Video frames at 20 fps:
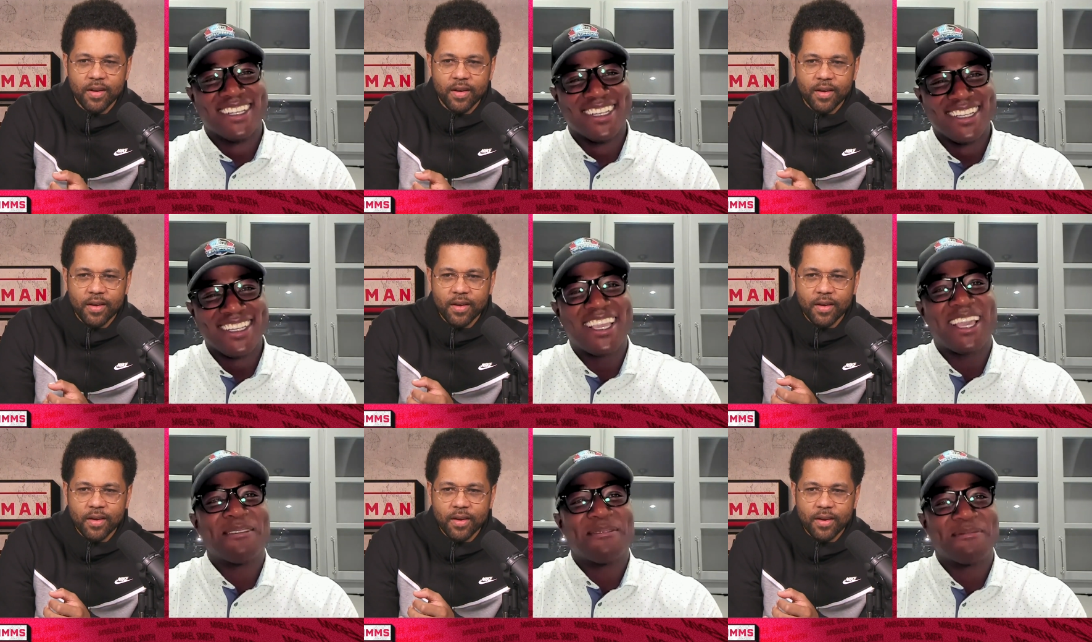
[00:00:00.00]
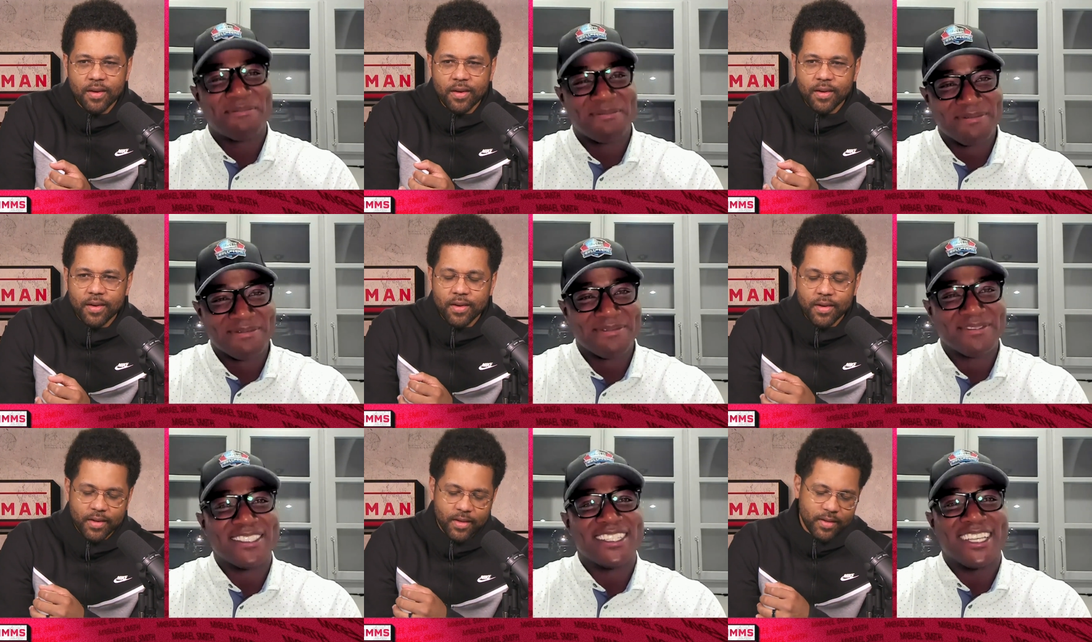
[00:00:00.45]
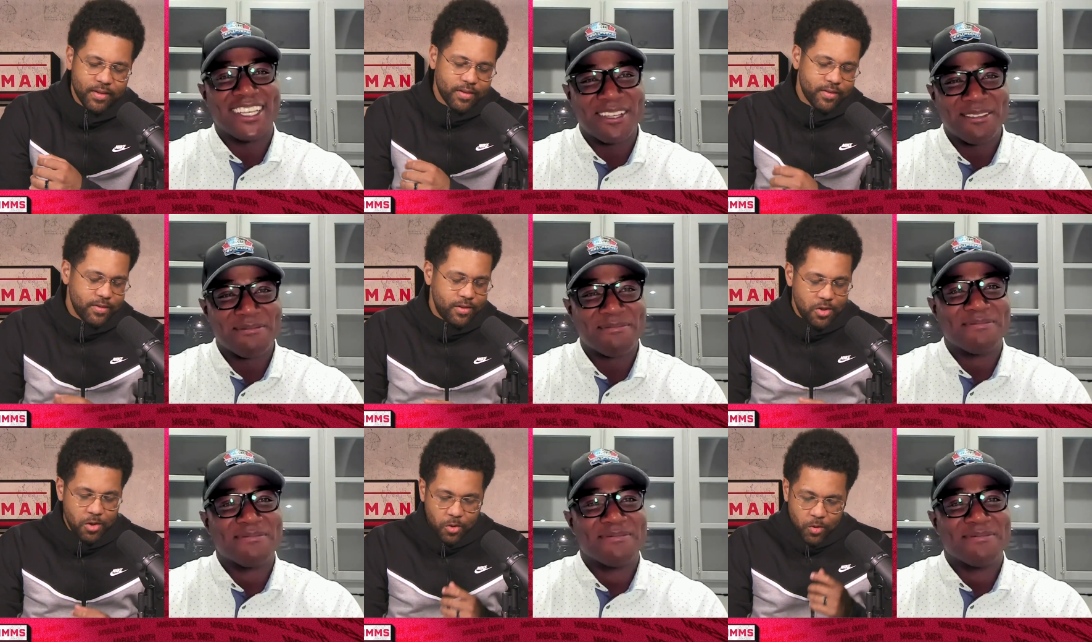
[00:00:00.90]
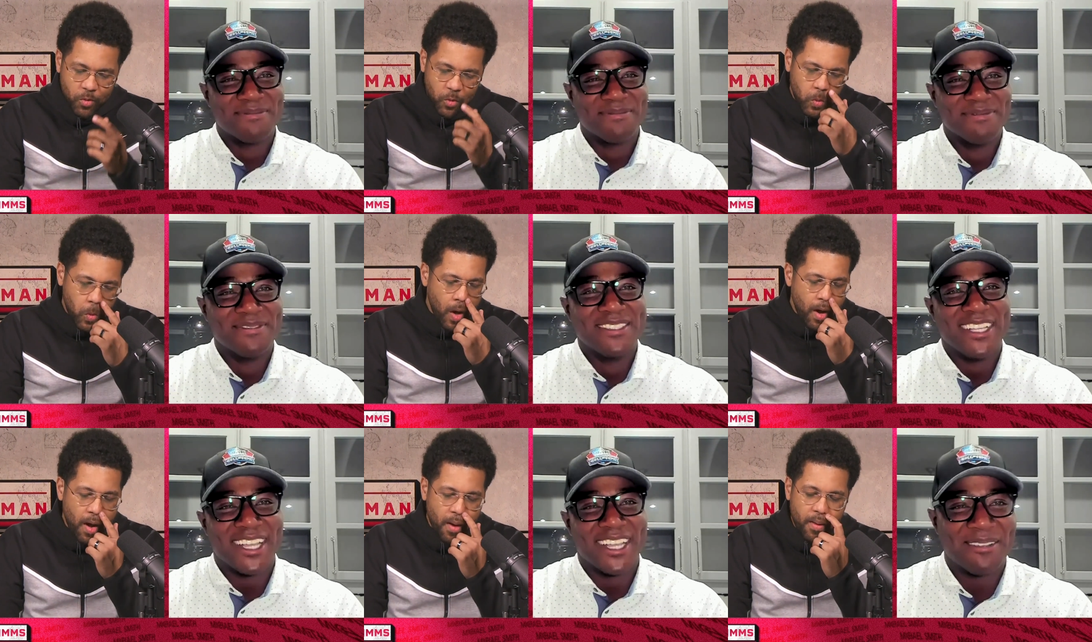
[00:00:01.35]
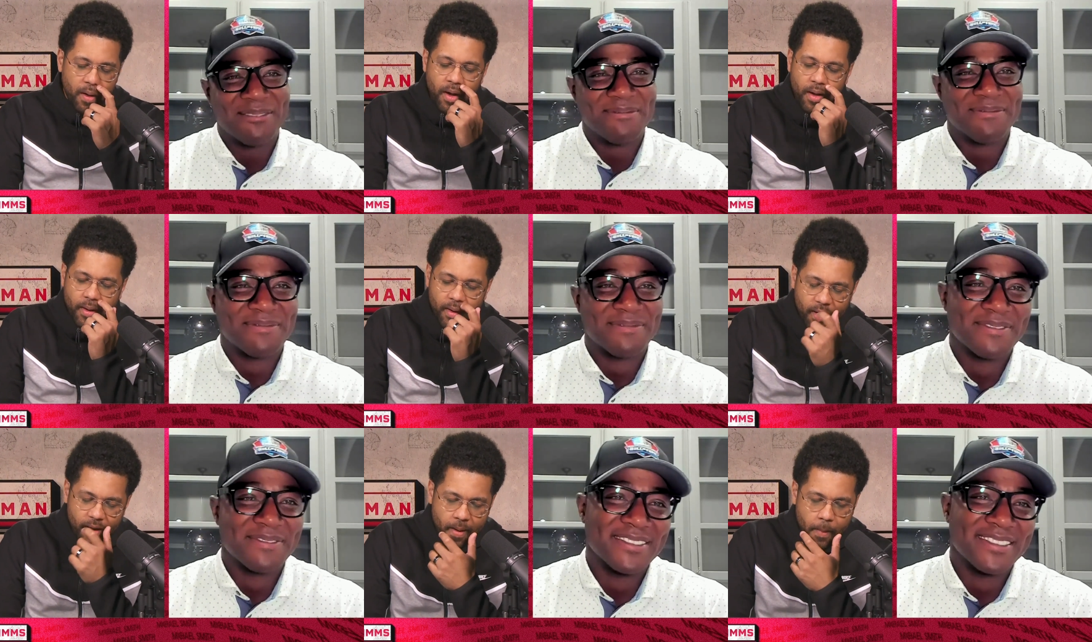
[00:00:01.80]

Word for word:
Speaker 1: Yep. Dude, a